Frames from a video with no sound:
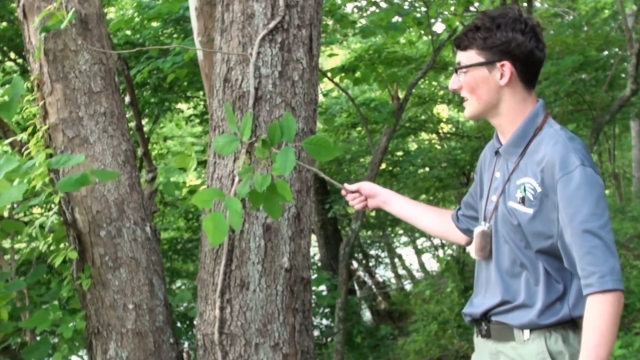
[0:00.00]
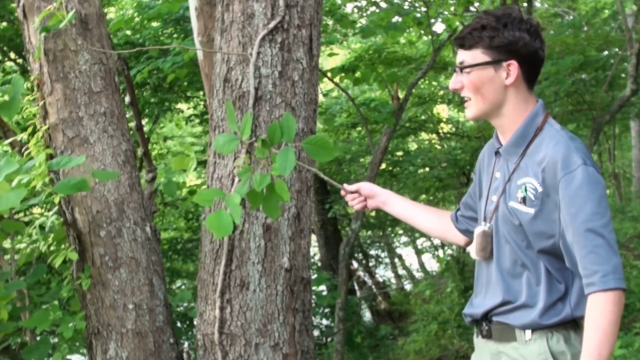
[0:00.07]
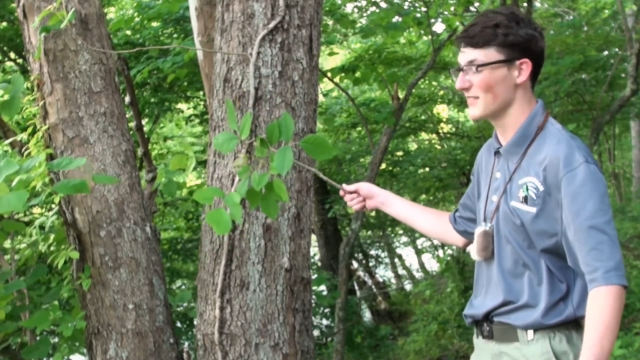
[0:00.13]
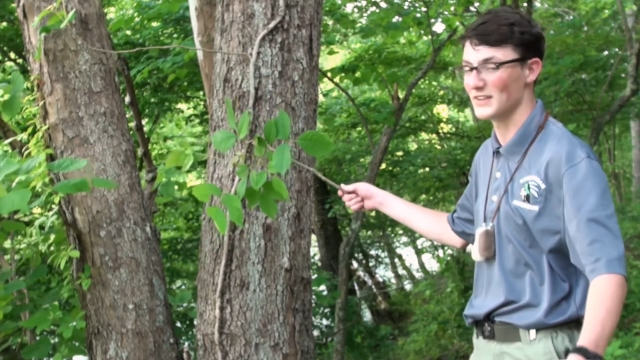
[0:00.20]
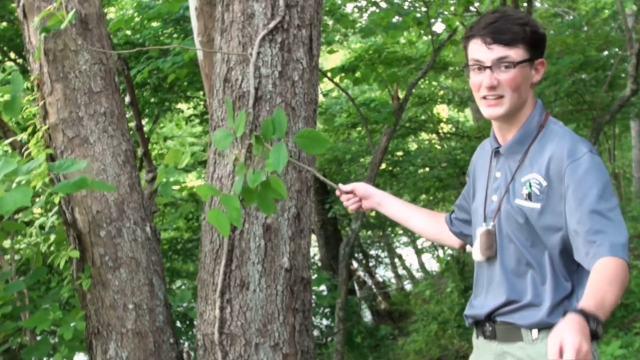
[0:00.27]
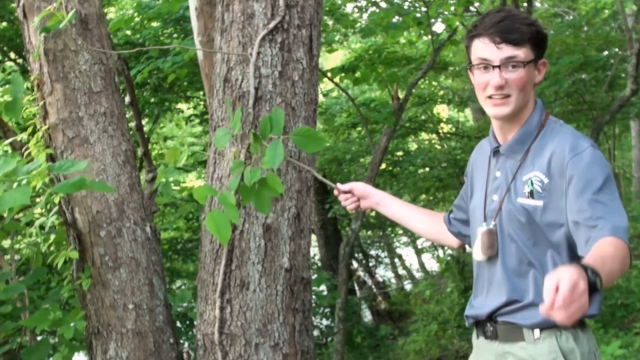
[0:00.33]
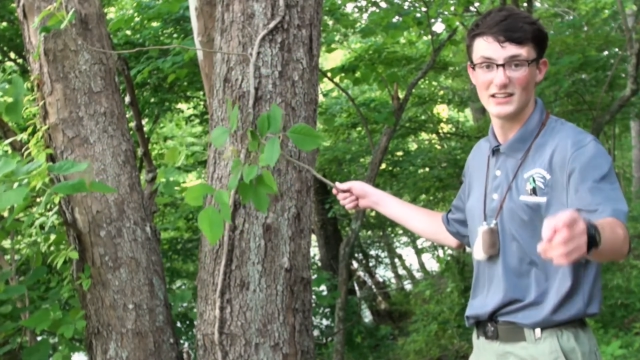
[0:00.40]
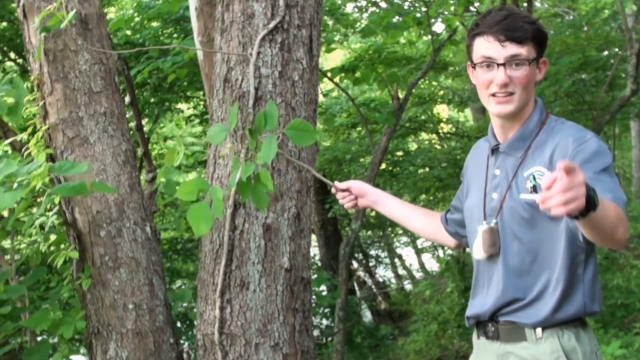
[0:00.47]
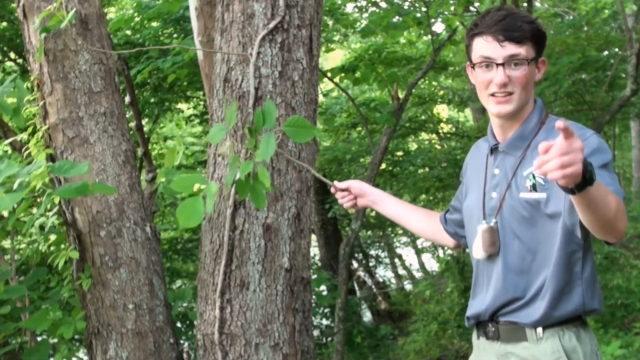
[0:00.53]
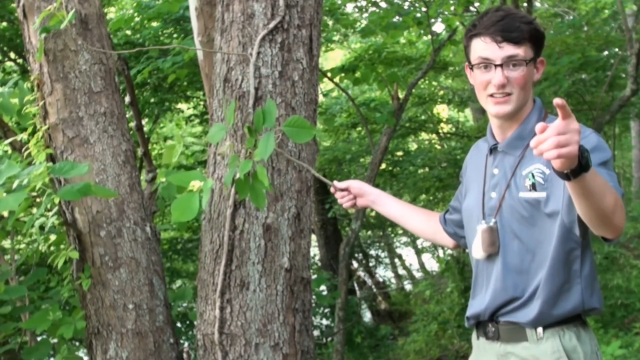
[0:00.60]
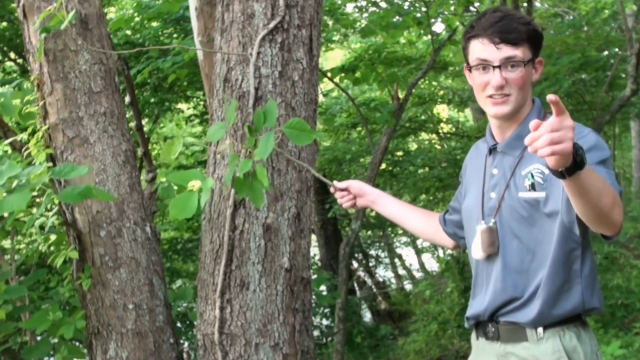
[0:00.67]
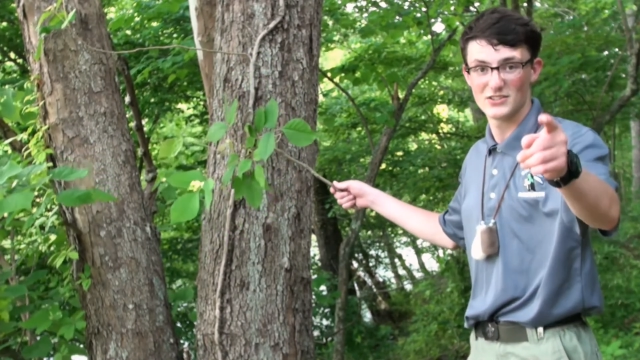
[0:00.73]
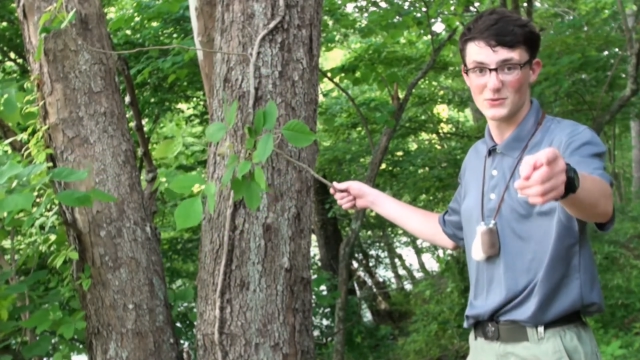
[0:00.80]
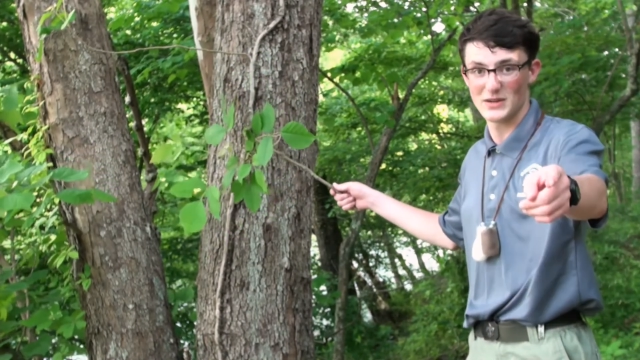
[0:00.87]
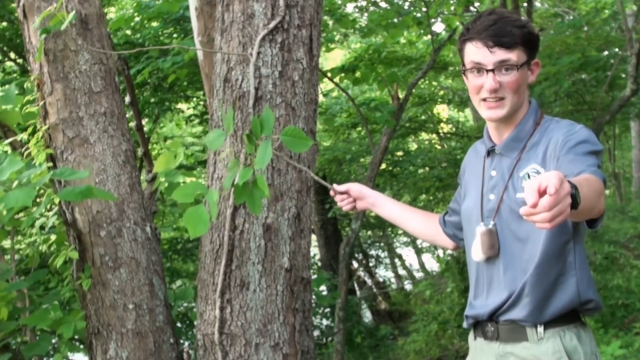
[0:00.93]
ivy
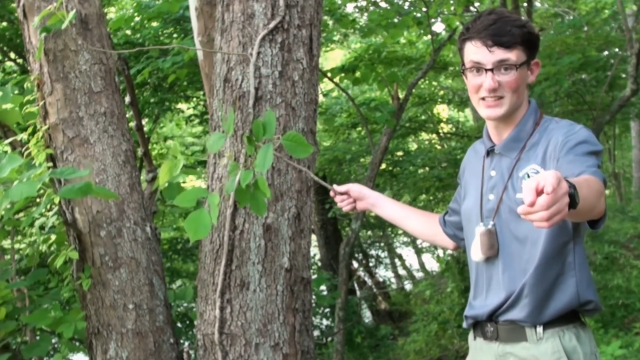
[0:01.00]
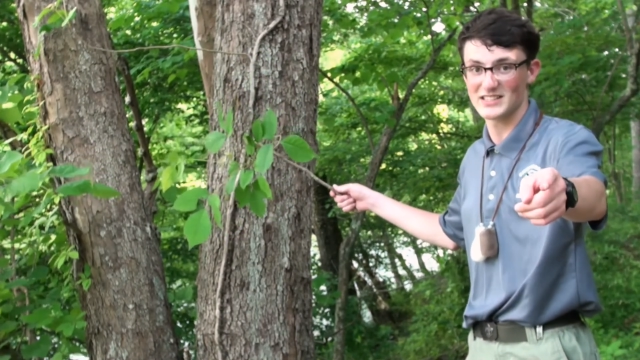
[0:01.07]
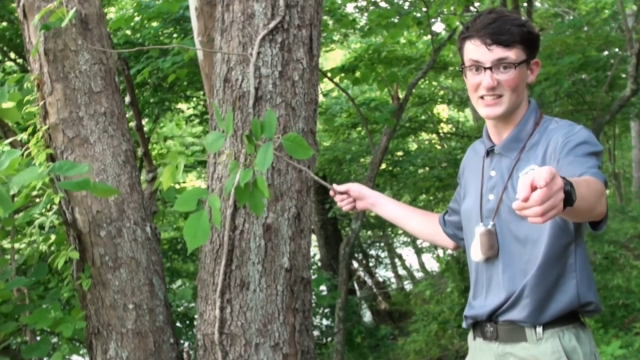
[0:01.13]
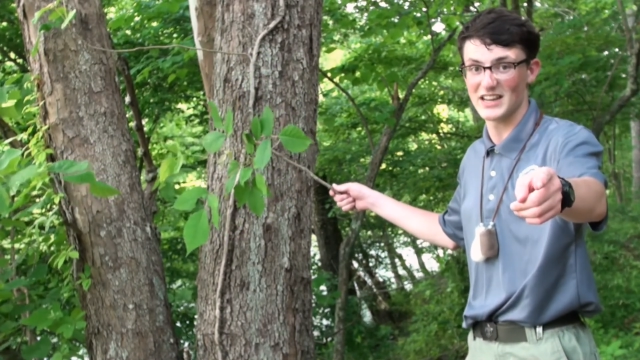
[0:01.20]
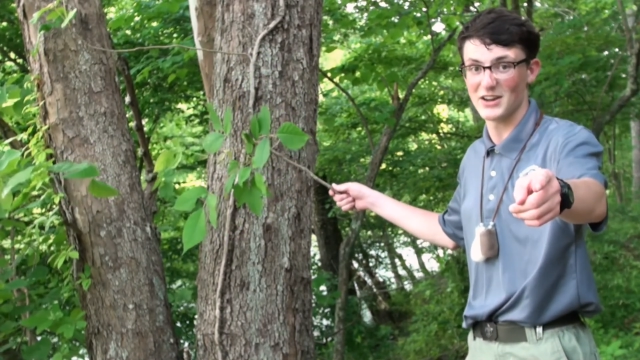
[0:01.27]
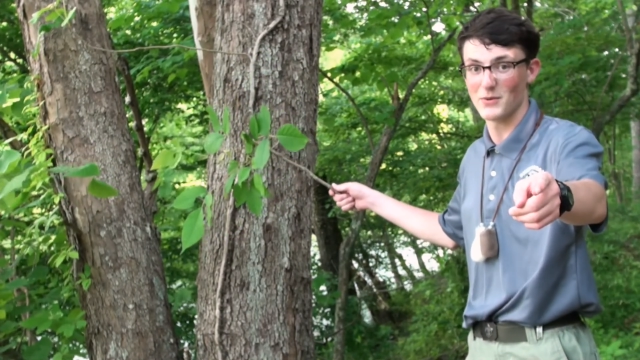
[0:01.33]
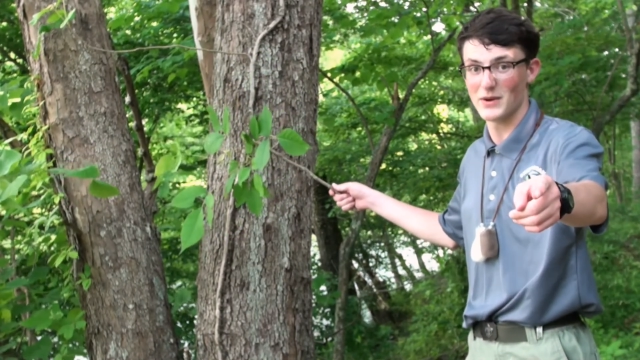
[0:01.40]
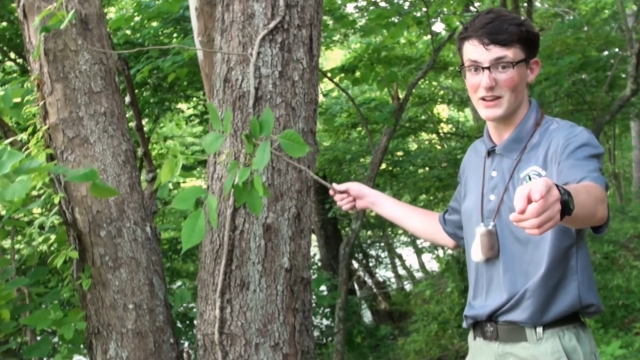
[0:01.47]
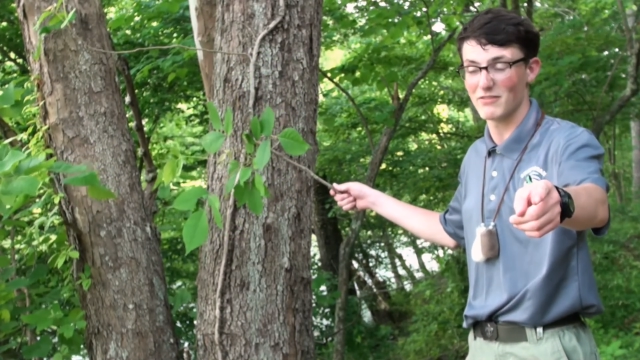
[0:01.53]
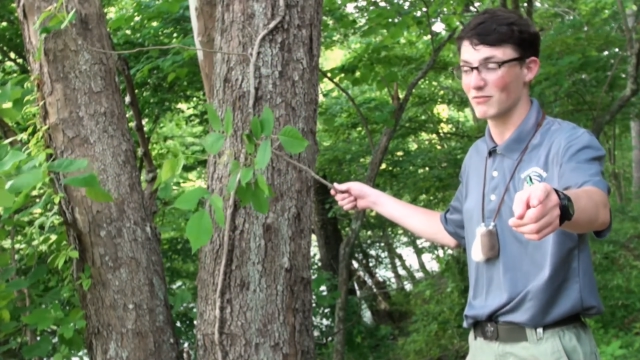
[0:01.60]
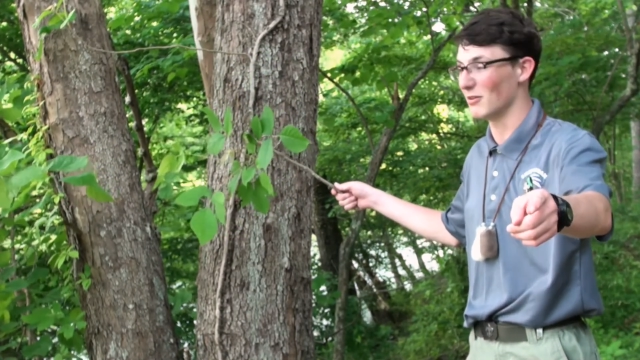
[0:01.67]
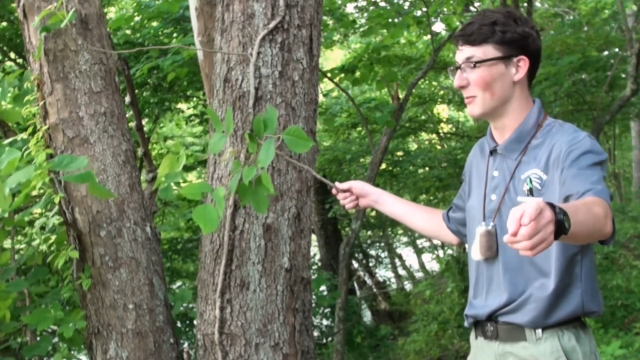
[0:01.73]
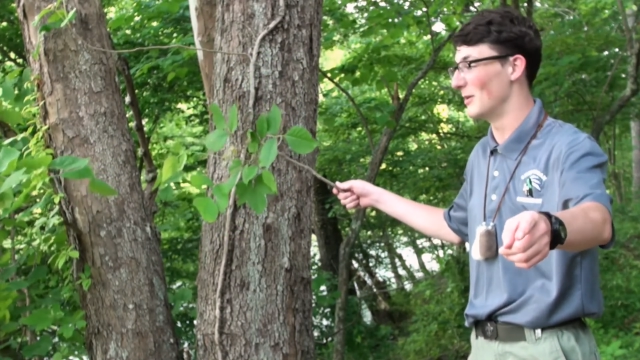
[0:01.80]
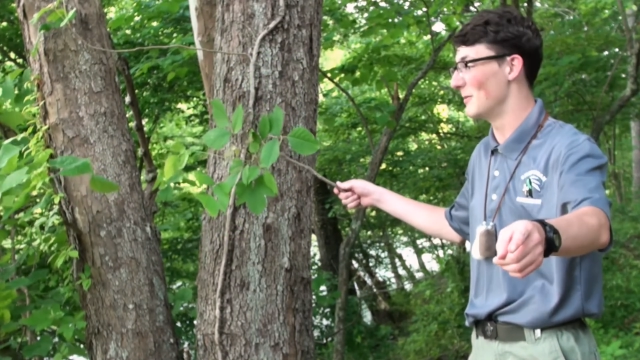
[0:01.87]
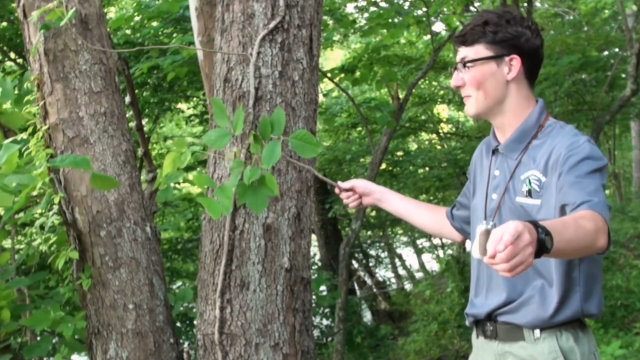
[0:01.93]
so we can stay away
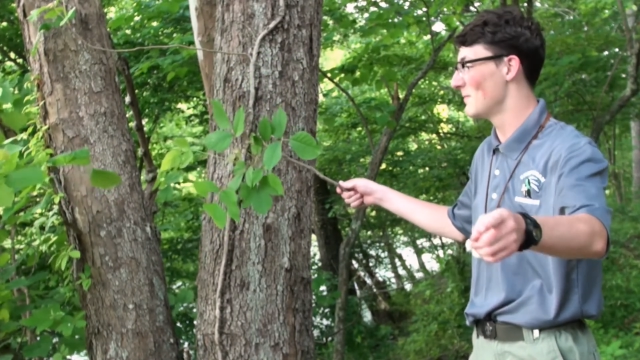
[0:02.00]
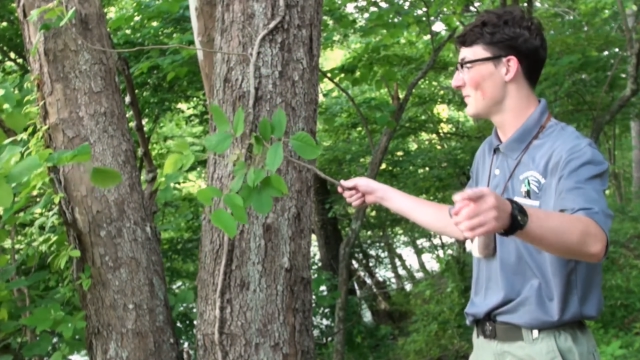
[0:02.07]
from it.